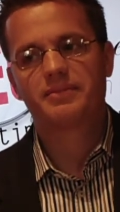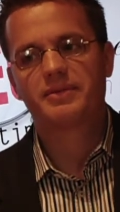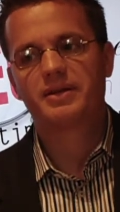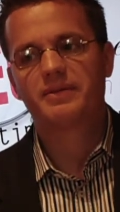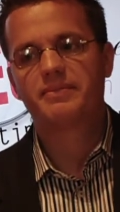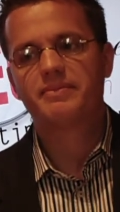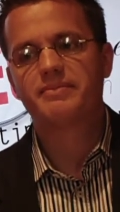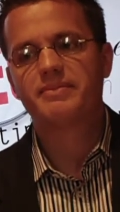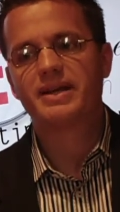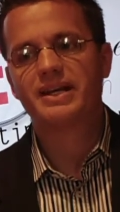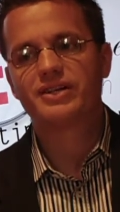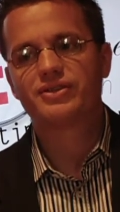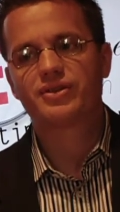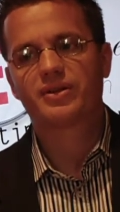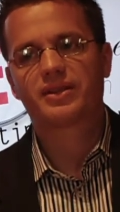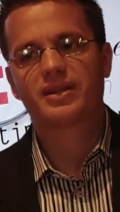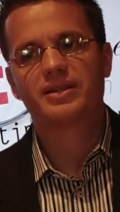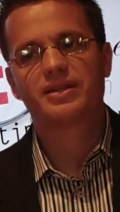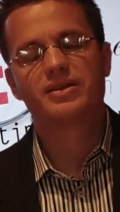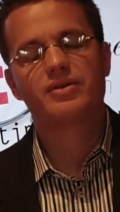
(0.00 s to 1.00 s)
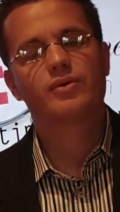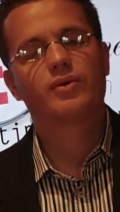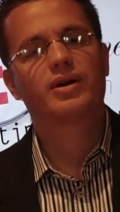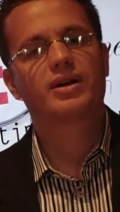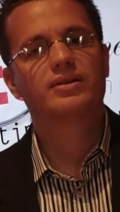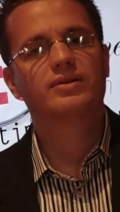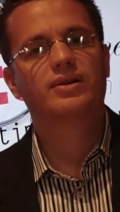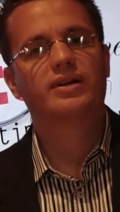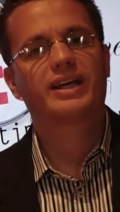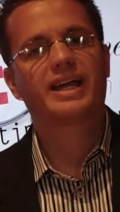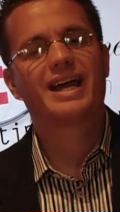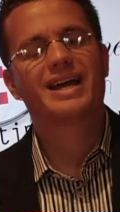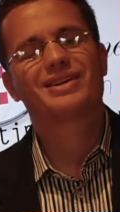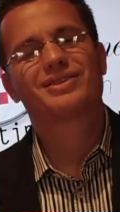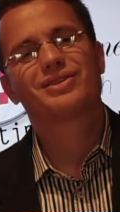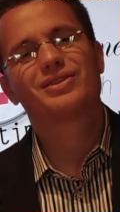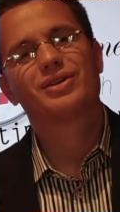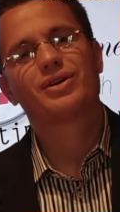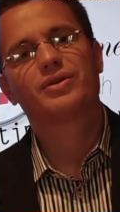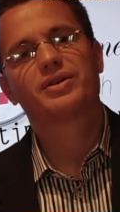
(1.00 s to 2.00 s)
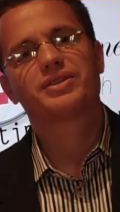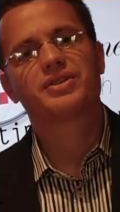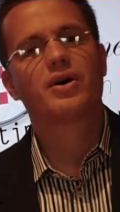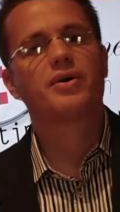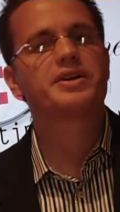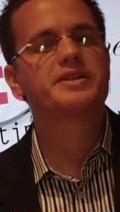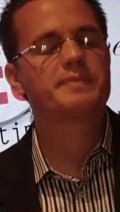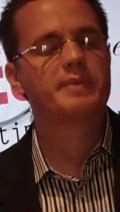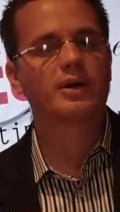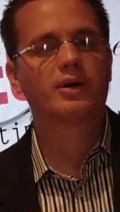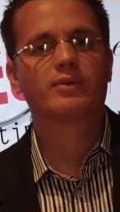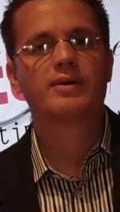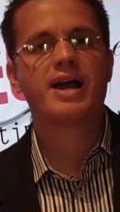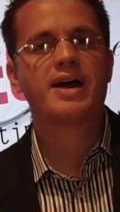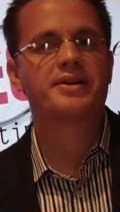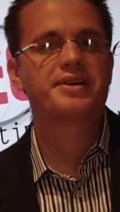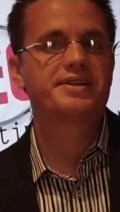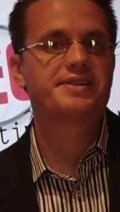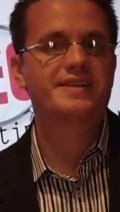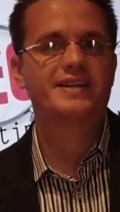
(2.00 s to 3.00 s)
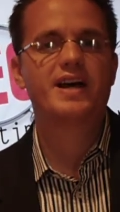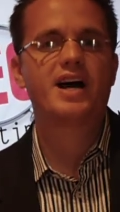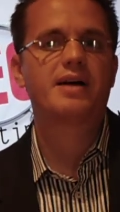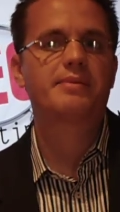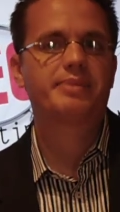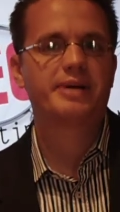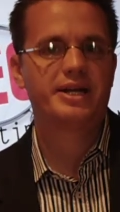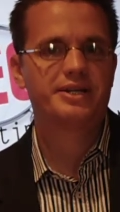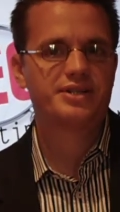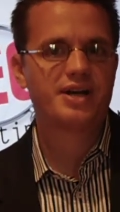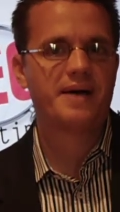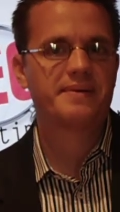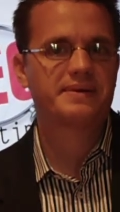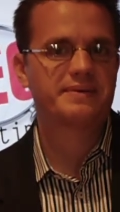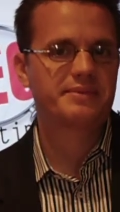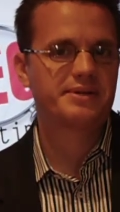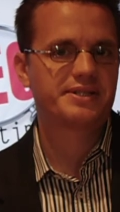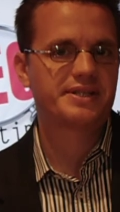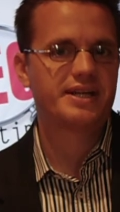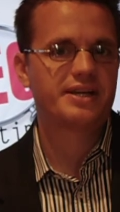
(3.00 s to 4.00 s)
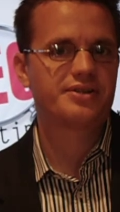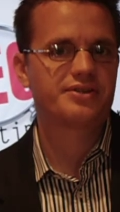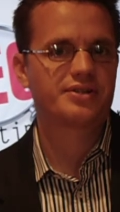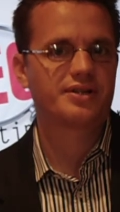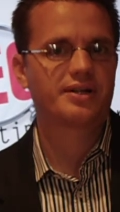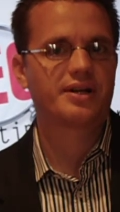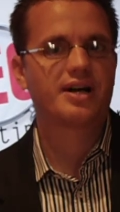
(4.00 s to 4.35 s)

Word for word: the major thing that you want to look at too, it's always been around, is the on-page optimization,